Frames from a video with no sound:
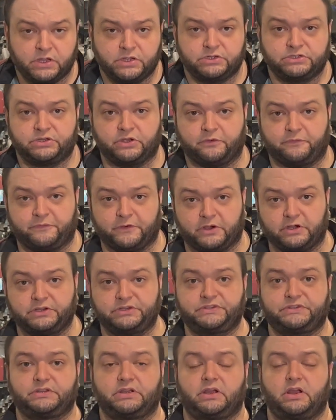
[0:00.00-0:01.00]
So
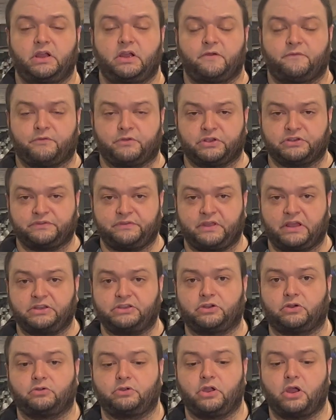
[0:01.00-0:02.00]
first, for those of you that
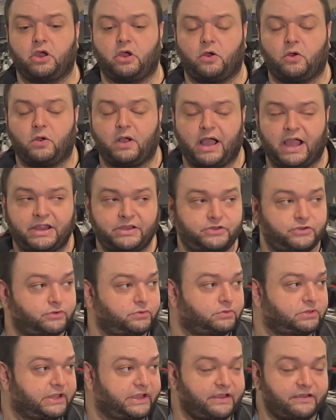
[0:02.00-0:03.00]
don't know, I
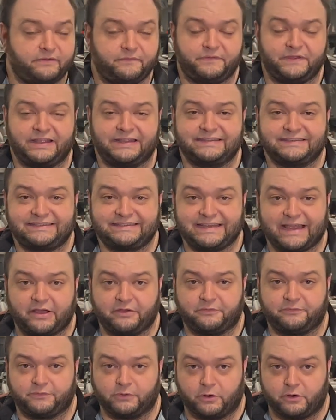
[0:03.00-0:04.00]
do live in
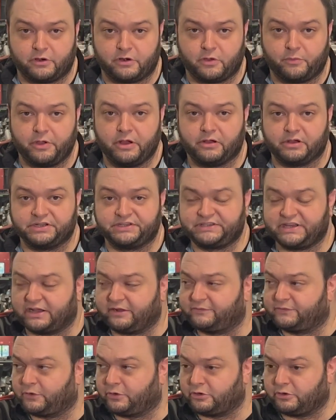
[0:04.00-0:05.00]
South Florida. We are in
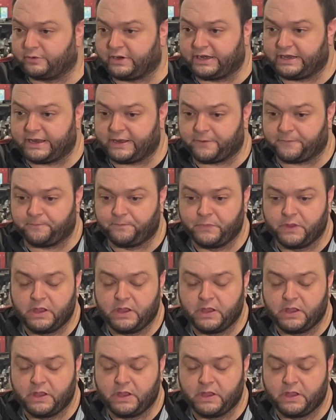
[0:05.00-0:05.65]
South Florida right now.